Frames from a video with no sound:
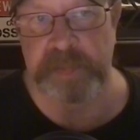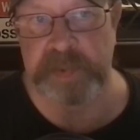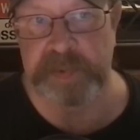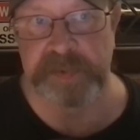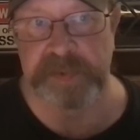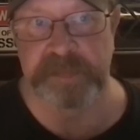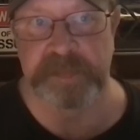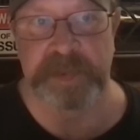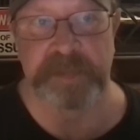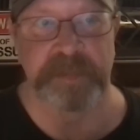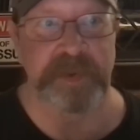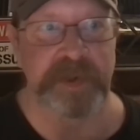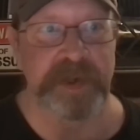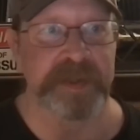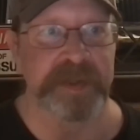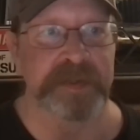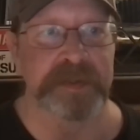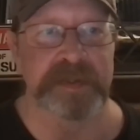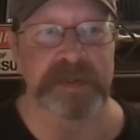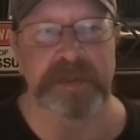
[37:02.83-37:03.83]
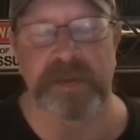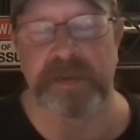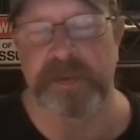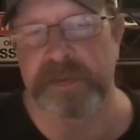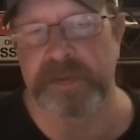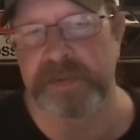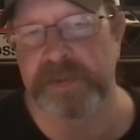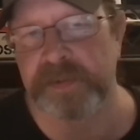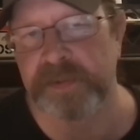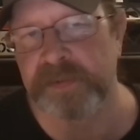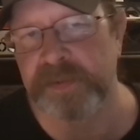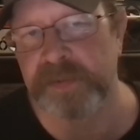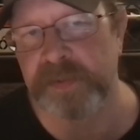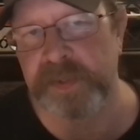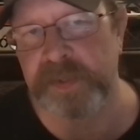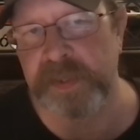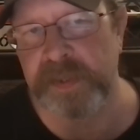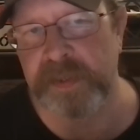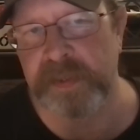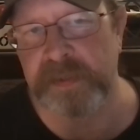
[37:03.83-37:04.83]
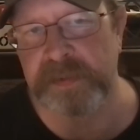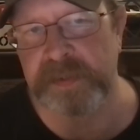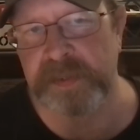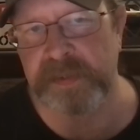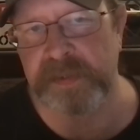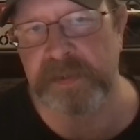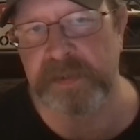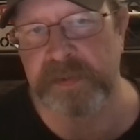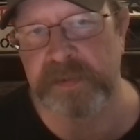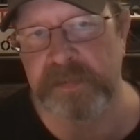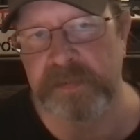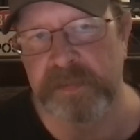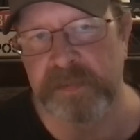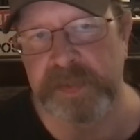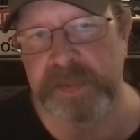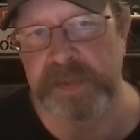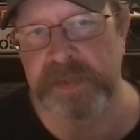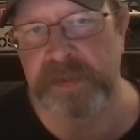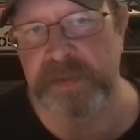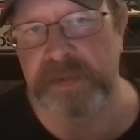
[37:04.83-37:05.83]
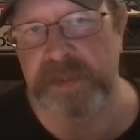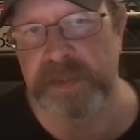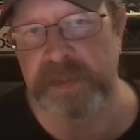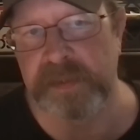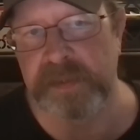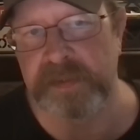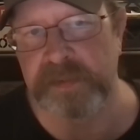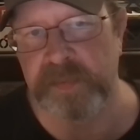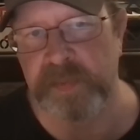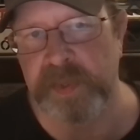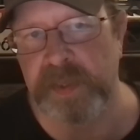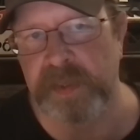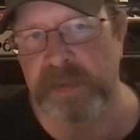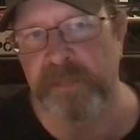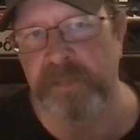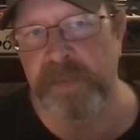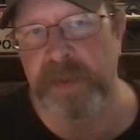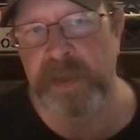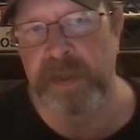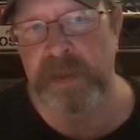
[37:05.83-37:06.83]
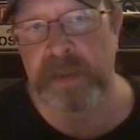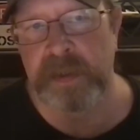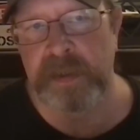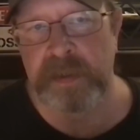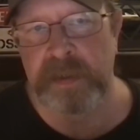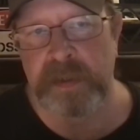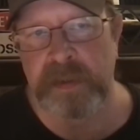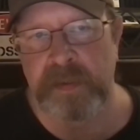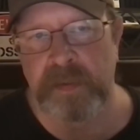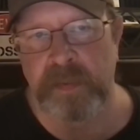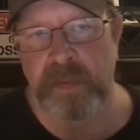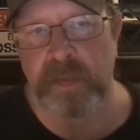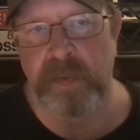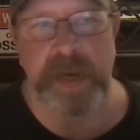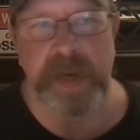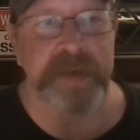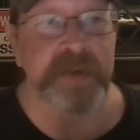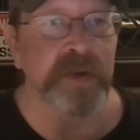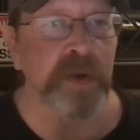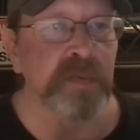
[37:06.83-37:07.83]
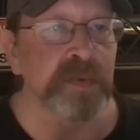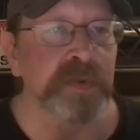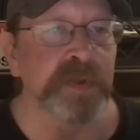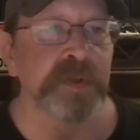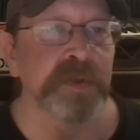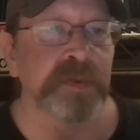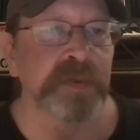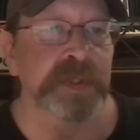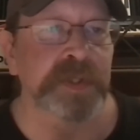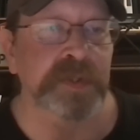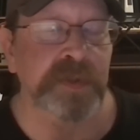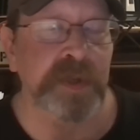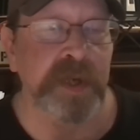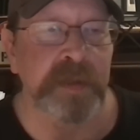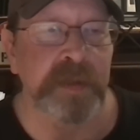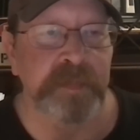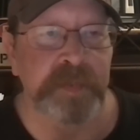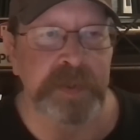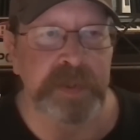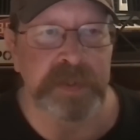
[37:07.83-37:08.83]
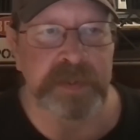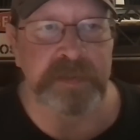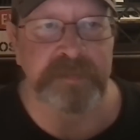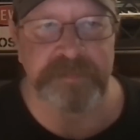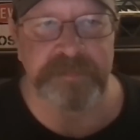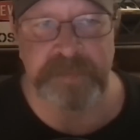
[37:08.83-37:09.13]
Boltzmann brains and all those sorts of things that could result in it as well. What I don't do is try to put a